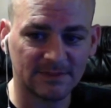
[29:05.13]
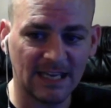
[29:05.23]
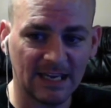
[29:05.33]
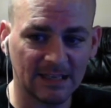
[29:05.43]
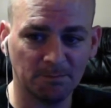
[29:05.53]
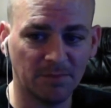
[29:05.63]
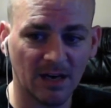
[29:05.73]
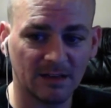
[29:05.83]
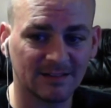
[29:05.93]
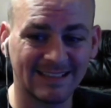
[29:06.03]
kicking
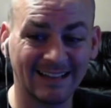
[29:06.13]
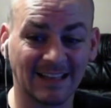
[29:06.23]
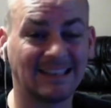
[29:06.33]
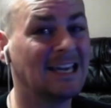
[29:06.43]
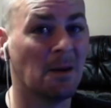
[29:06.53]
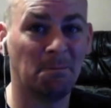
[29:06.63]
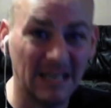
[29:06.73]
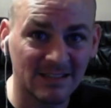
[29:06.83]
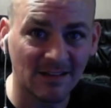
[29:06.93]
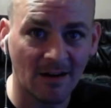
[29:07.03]
butt. It's got the King of
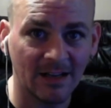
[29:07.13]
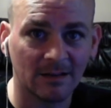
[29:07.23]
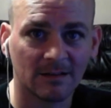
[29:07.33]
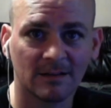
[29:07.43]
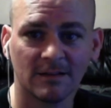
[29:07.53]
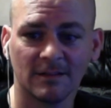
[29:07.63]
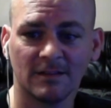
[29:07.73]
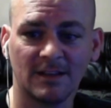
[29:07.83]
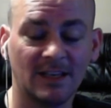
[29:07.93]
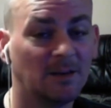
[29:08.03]
Beast on it.
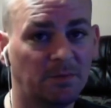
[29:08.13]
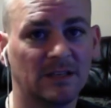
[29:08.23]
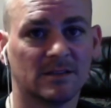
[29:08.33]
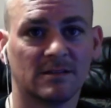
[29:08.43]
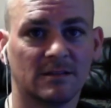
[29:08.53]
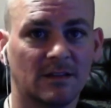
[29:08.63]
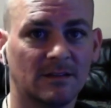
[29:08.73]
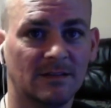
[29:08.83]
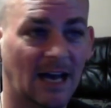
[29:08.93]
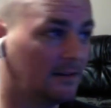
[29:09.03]
King of Beast,
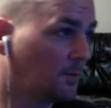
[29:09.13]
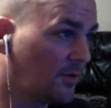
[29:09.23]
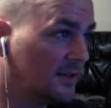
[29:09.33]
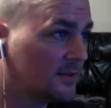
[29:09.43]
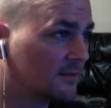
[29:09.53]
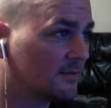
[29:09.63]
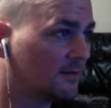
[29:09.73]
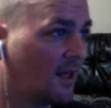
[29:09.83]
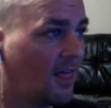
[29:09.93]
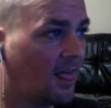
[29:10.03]
not the Prince,
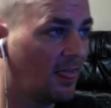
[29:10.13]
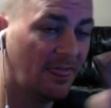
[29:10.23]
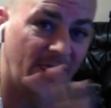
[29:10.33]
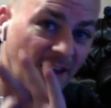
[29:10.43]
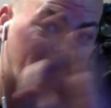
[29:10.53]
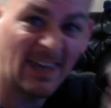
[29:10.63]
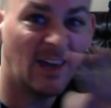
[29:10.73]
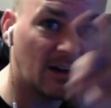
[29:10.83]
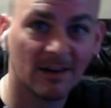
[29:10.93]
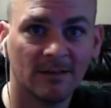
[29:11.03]
the
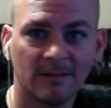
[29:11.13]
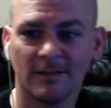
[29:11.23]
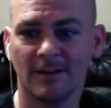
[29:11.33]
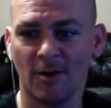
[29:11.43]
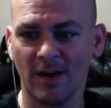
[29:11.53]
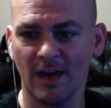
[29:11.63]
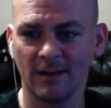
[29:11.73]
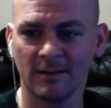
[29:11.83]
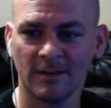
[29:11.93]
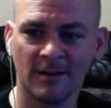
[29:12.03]
King. Okay.
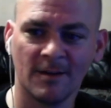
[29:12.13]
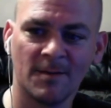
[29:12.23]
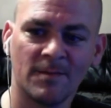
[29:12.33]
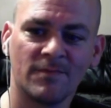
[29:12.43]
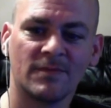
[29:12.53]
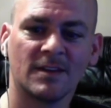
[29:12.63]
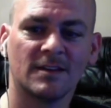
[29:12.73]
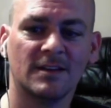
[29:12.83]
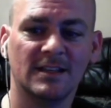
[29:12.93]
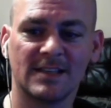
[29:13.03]

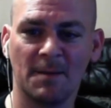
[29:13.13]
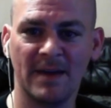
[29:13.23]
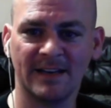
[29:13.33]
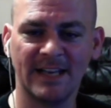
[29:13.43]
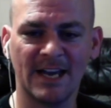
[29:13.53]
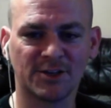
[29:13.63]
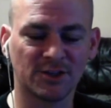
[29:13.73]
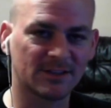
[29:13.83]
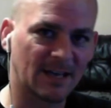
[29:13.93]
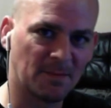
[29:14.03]
He's got Mad Dash
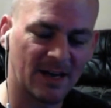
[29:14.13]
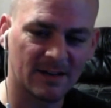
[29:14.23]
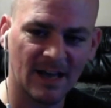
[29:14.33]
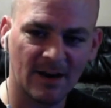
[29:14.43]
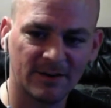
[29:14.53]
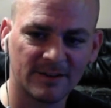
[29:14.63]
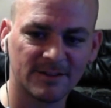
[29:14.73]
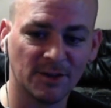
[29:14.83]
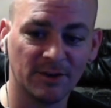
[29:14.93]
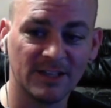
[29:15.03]
just like my Cloud,
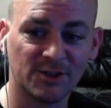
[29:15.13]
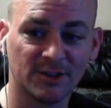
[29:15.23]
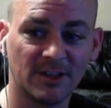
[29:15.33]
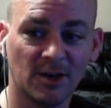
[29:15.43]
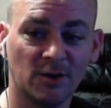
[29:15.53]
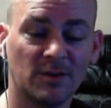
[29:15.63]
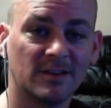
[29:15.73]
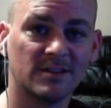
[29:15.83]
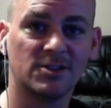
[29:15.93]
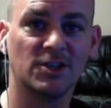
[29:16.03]
so this should go
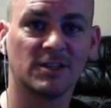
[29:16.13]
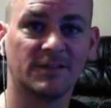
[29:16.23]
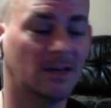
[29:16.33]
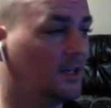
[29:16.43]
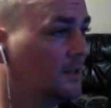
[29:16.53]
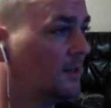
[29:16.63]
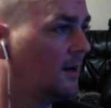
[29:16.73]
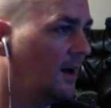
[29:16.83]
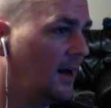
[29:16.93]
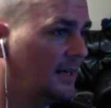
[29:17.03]
just fine.
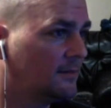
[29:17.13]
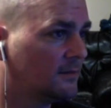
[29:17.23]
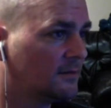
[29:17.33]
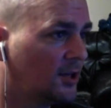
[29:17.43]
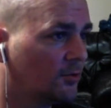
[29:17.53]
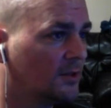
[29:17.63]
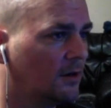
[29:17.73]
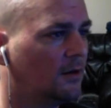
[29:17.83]
I literally,